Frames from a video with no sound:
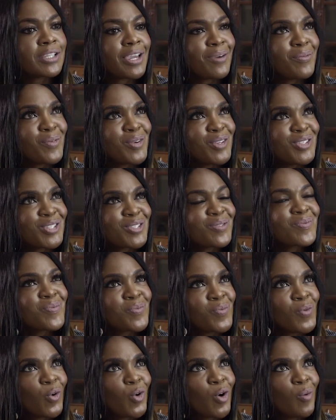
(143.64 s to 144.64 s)
even know they had
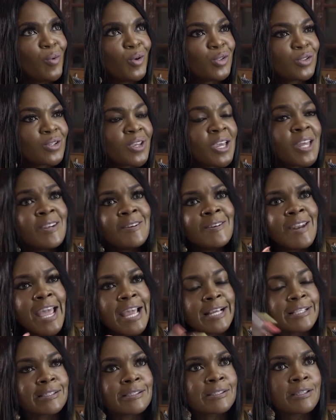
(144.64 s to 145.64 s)
even done screening of the
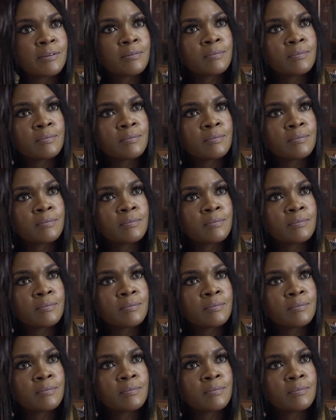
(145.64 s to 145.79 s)
film,